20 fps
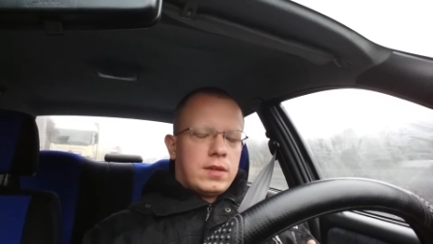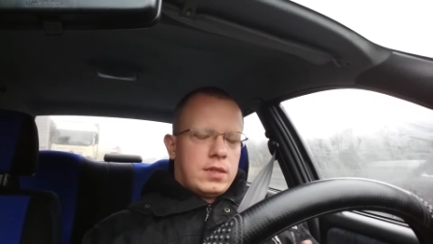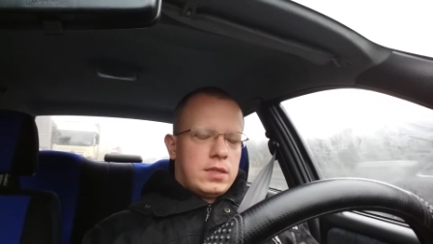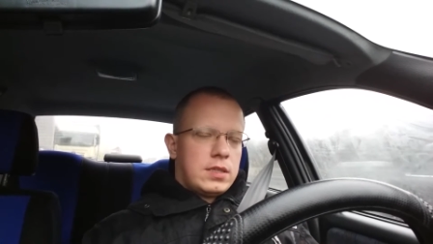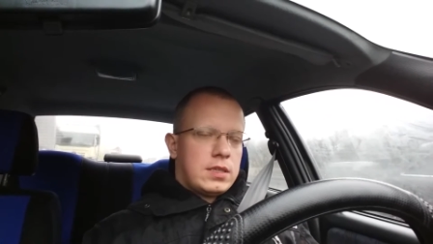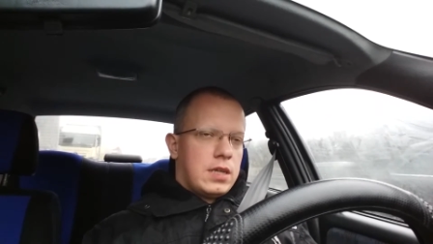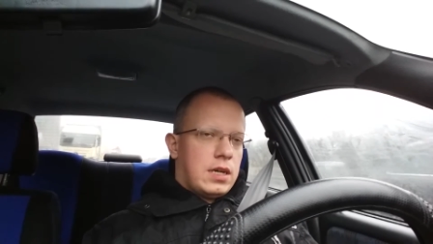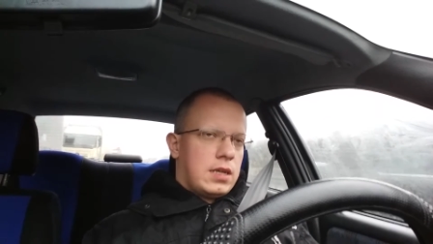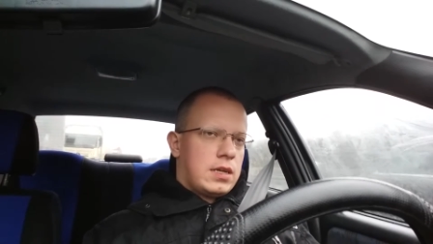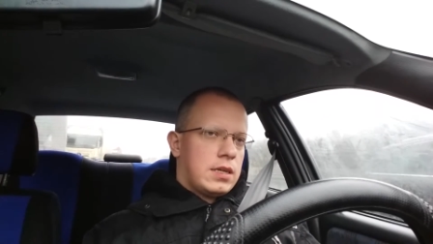
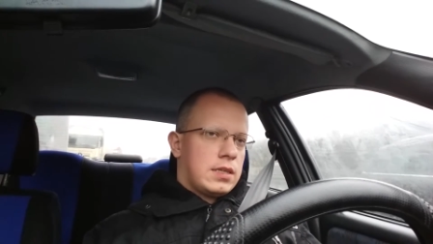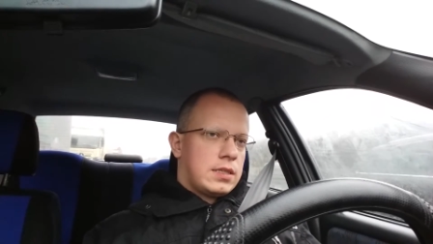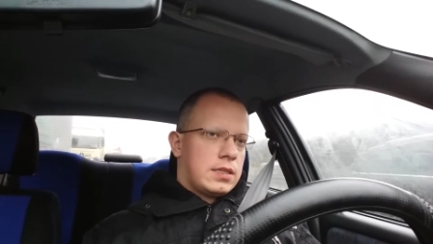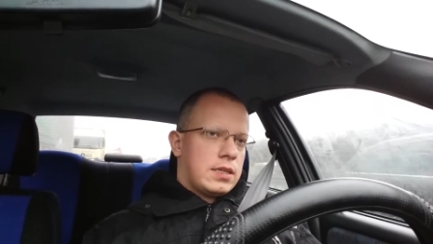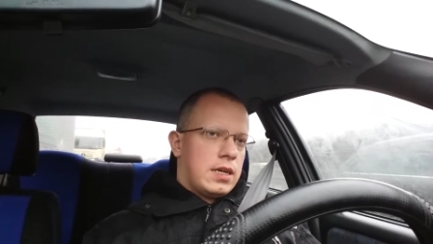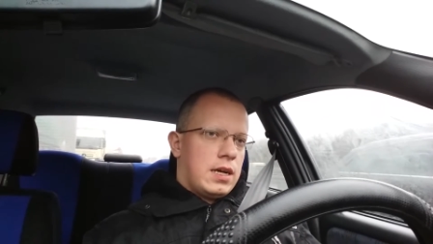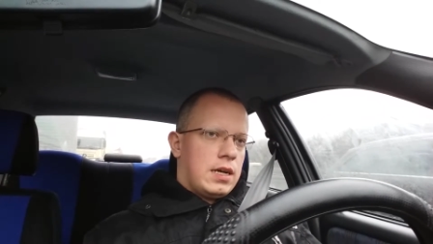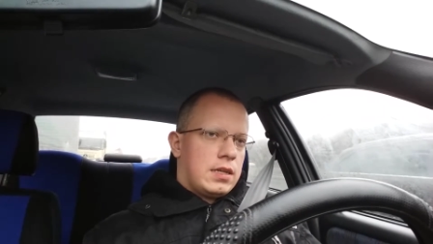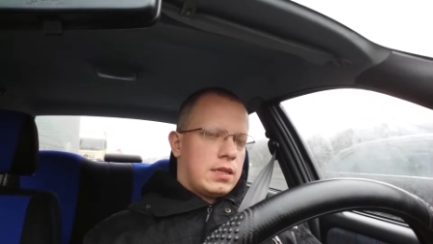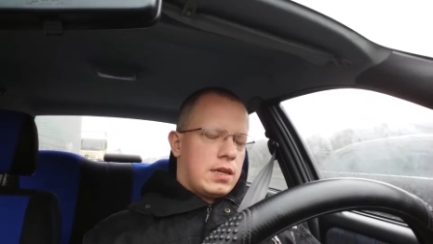This I can
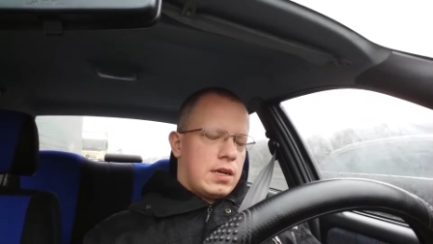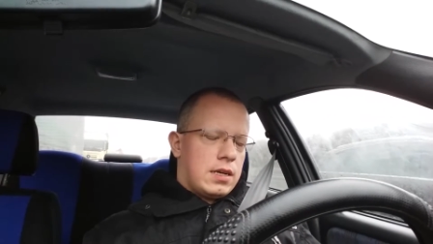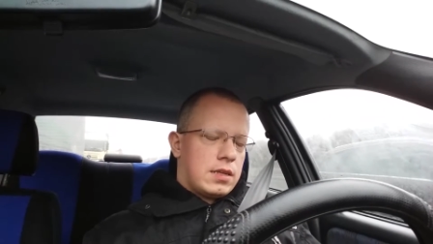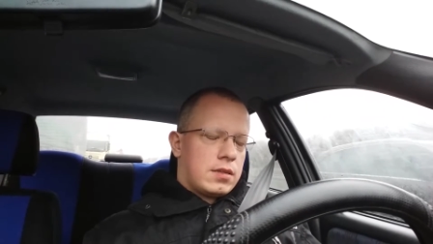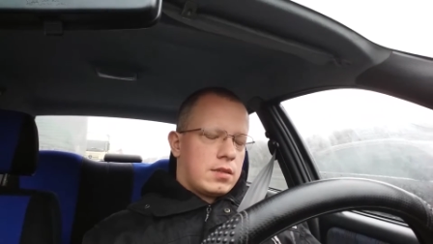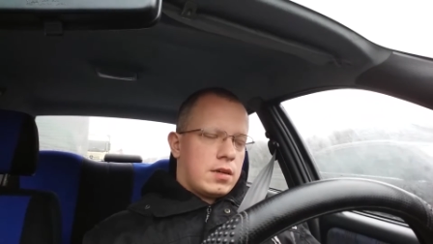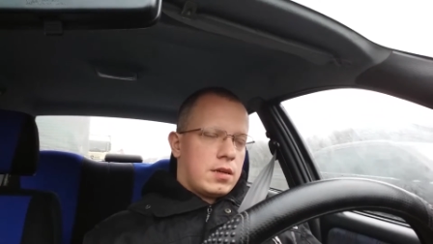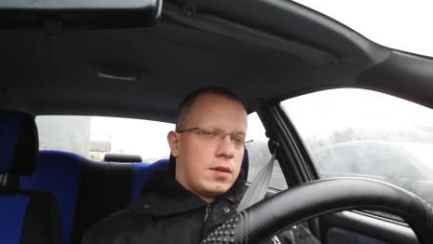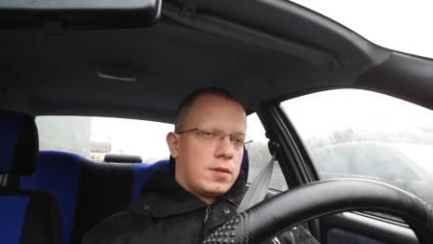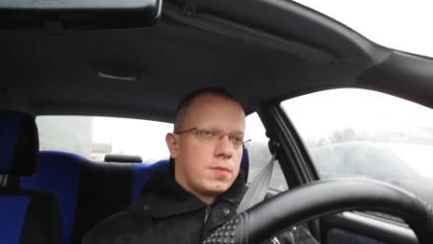say that
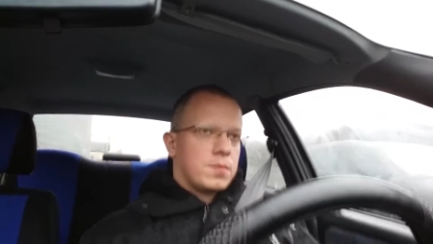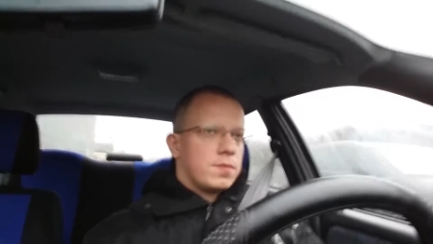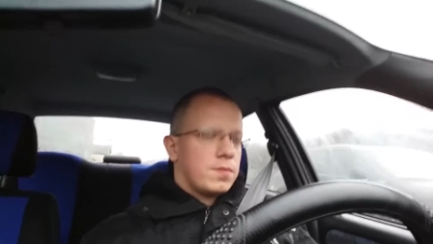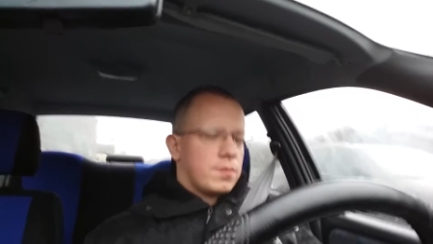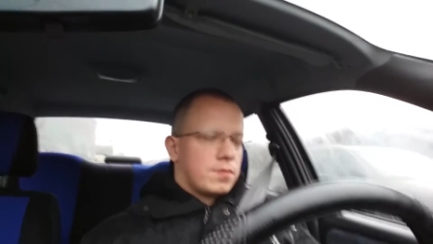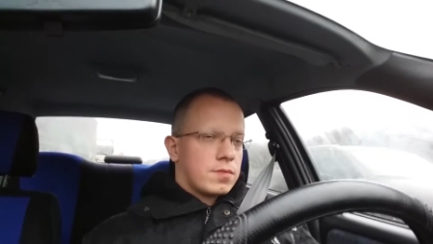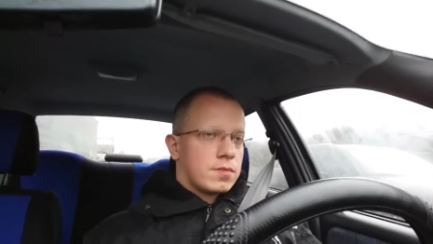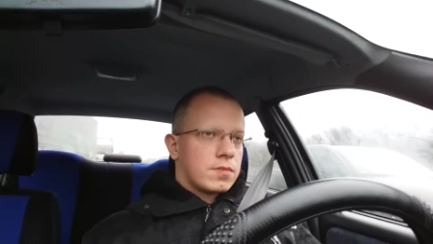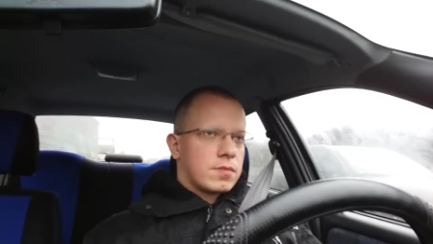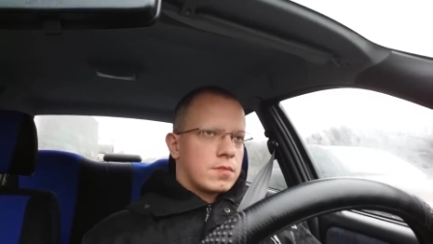
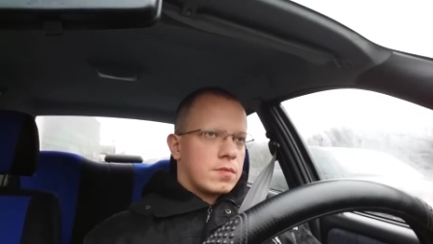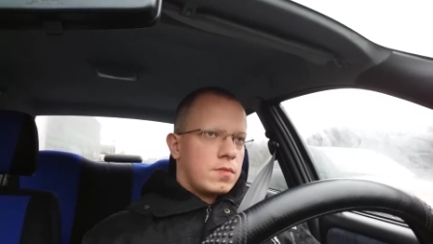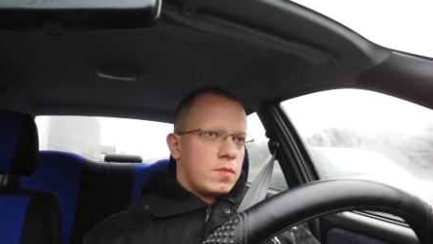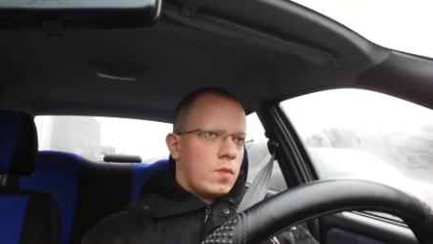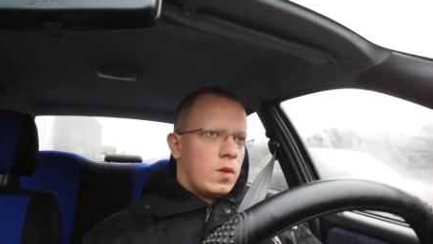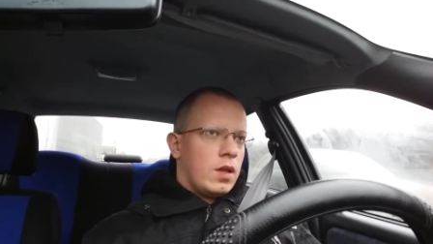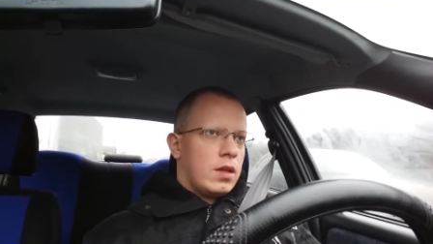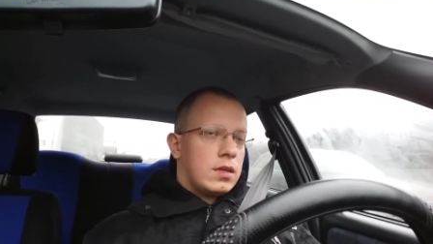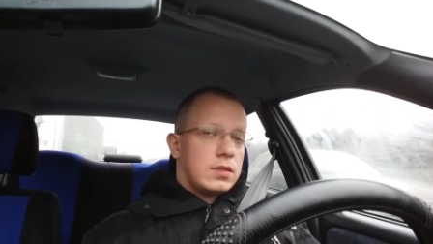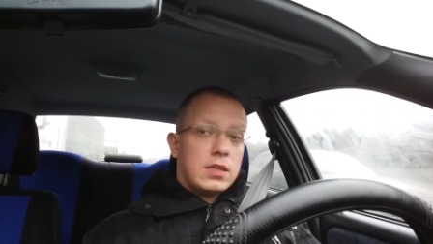
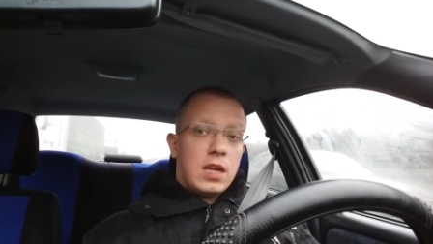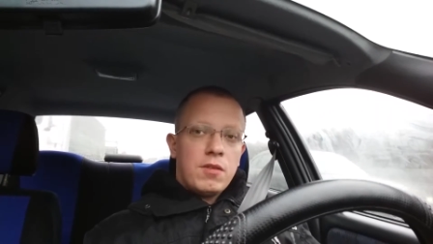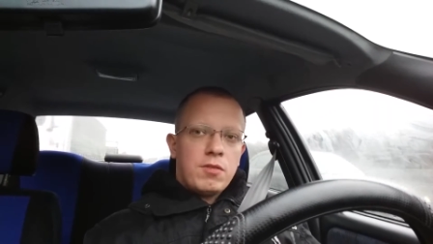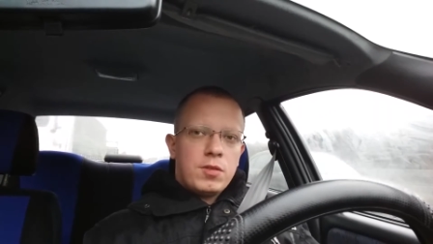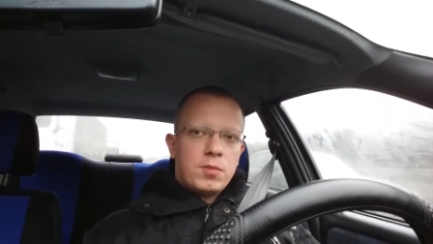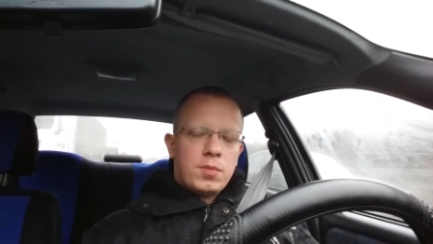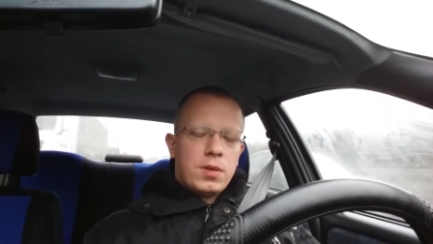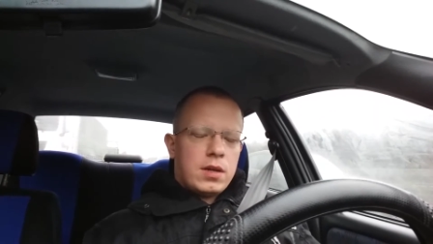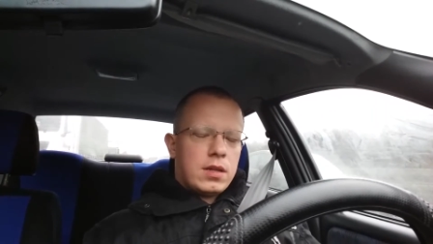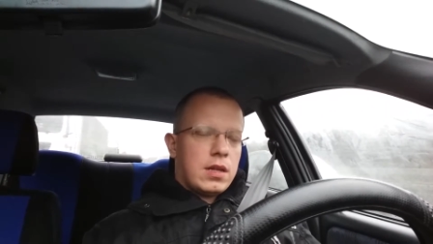there's
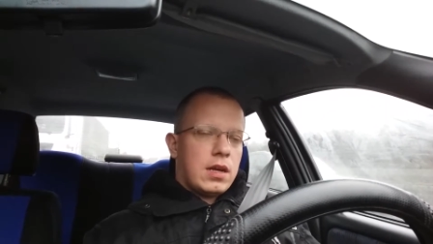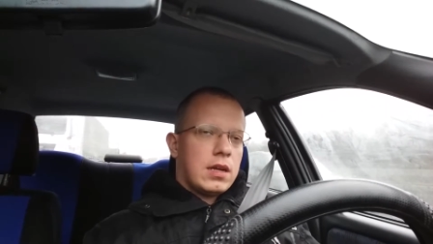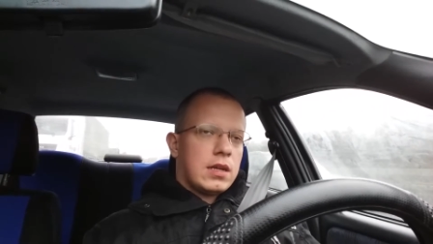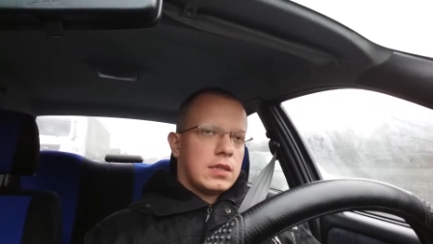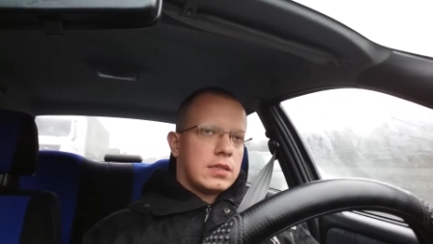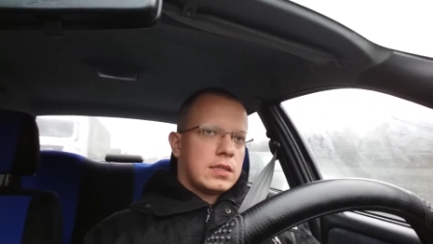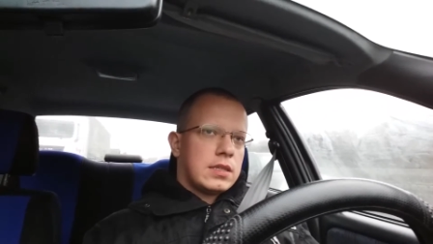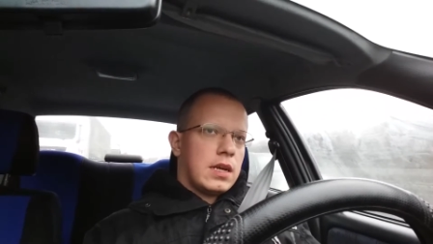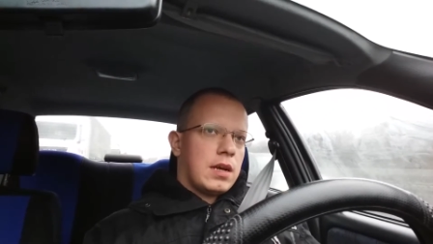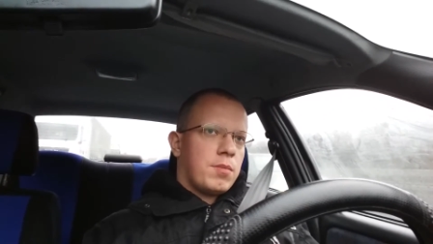nothing bad I
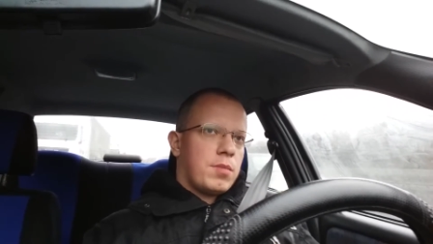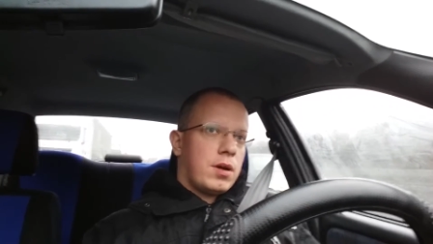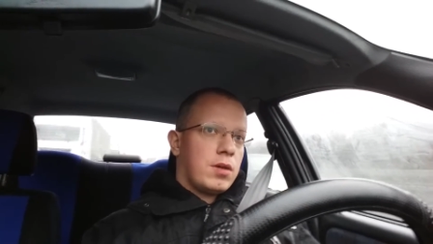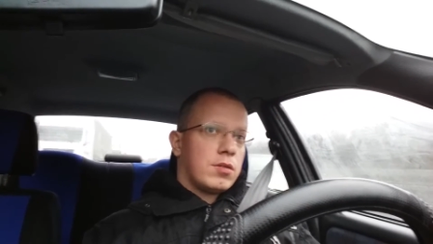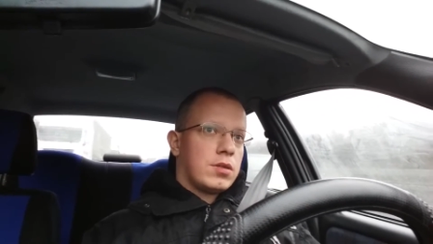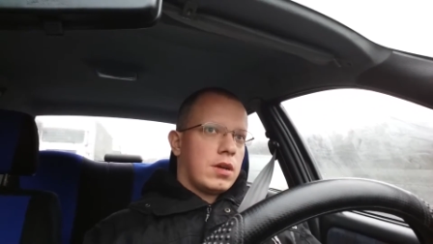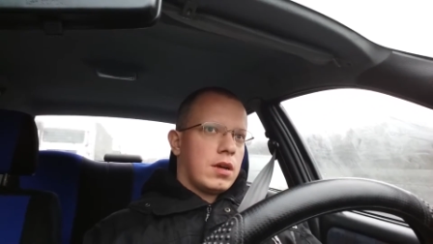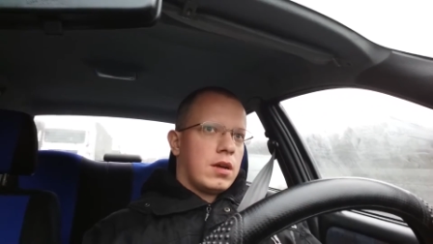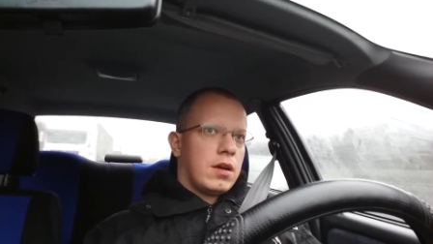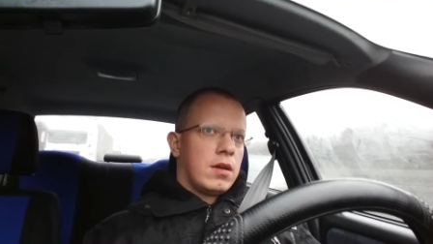can say
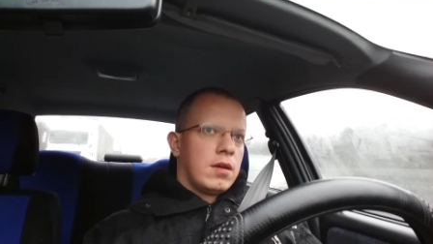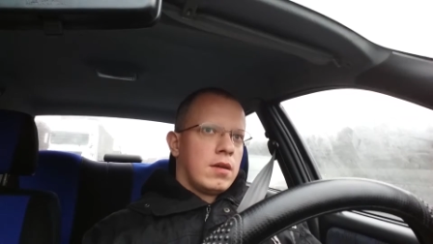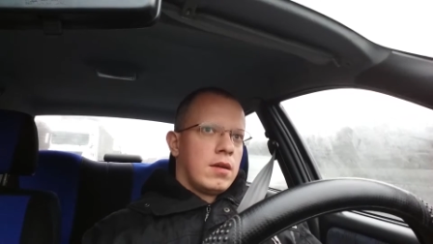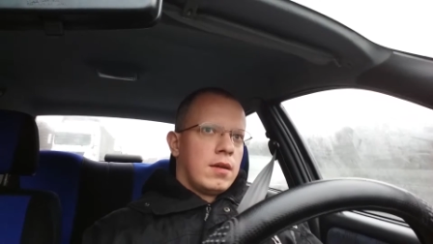about the